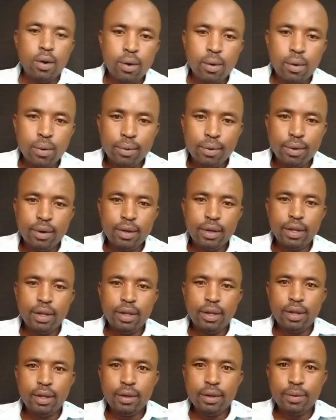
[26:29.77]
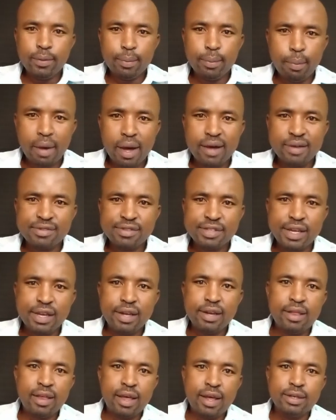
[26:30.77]
We have
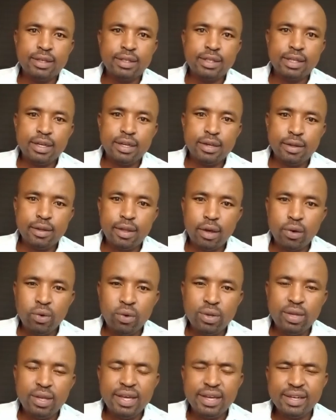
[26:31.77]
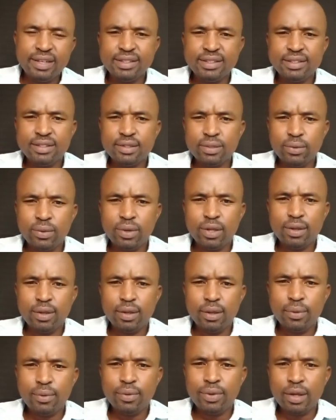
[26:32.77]
said that the good thing
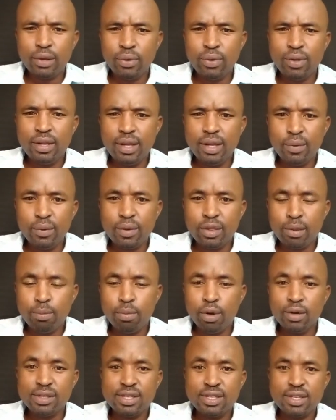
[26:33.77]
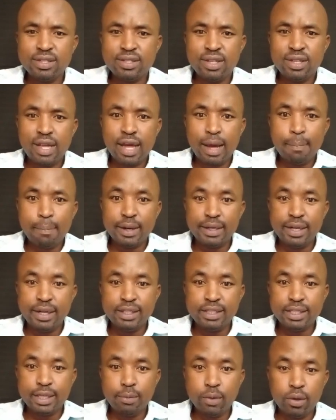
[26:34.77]
with bonds is they are
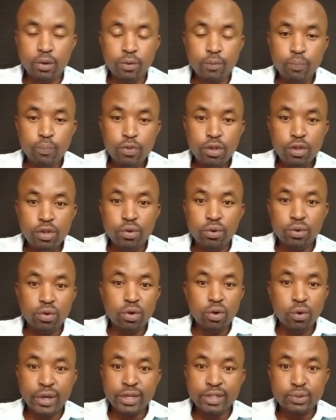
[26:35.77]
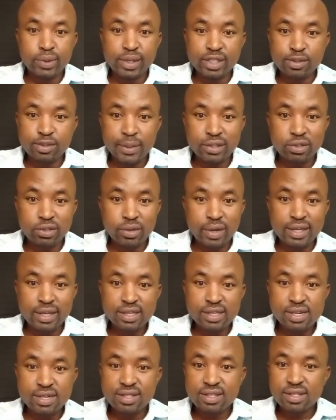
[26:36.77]
predictable. You know when to expect your
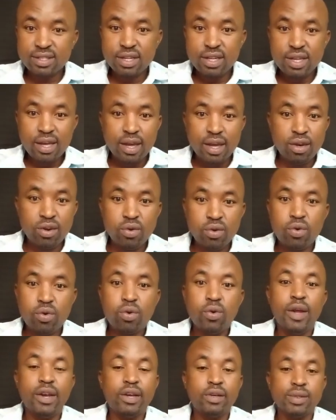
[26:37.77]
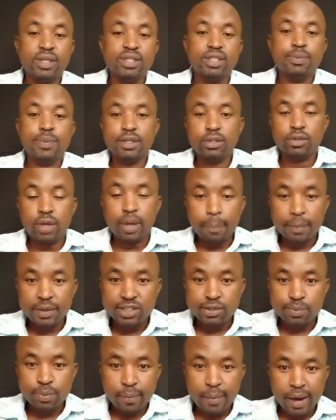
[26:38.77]
interest, and you know when to expect your
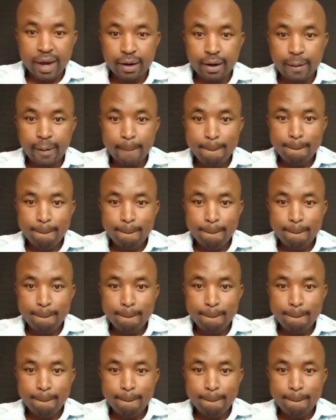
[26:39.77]
principal back.